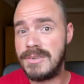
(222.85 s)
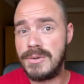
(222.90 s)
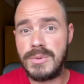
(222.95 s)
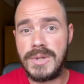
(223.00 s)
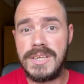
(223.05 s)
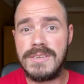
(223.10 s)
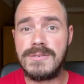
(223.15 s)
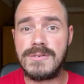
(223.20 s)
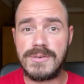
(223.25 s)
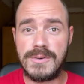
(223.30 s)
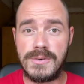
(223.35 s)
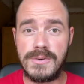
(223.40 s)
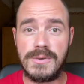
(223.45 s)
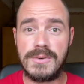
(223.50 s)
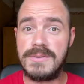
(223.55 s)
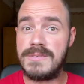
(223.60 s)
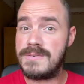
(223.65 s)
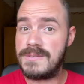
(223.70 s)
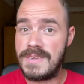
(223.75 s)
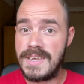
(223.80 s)
you need
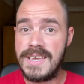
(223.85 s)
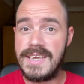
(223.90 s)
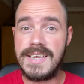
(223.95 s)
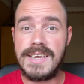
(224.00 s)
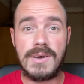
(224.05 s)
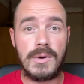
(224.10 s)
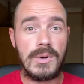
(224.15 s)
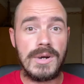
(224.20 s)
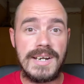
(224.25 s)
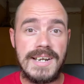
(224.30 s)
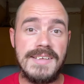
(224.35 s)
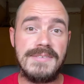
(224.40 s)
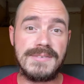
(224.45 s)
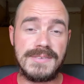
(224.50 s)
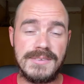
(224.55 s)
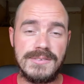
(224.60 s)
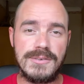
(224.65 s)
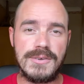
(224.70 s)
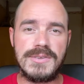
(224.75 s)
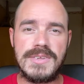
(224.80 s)
to see or
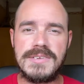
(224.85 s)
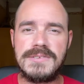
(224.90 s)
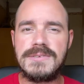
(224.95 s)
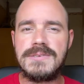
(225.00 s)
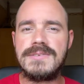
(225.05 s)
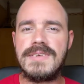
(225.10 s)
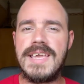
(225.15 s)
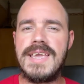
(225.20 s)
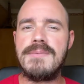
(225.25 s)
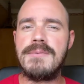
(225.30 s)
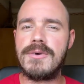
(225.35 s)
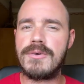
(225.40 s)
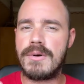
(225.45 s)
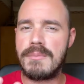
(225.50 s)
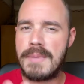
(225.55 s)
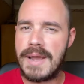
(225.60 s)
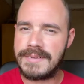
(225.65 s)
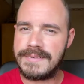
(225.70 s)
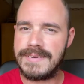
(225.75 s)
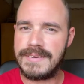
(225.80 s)
listen to the same
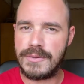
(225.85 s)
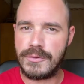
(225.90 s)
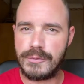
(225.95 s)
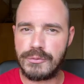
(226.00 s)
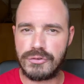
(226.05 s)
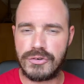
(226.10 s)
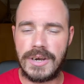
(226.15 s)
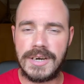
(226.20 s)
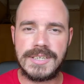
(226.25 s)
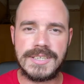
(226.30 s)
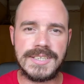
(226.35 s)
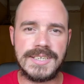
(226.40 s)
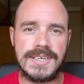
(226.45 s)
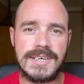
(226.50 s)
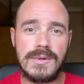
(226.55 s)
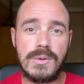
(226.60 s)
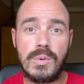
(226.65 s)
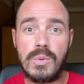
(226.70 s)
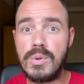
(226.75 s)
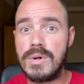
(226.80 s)
grammatical
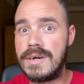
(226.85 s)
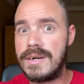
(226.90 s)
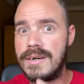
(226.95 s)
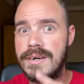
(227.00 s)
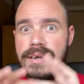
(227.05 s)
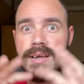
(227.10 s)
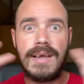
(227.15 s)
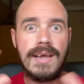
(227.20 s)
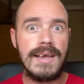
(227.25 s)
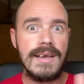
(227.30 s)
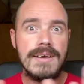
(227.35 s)
structure or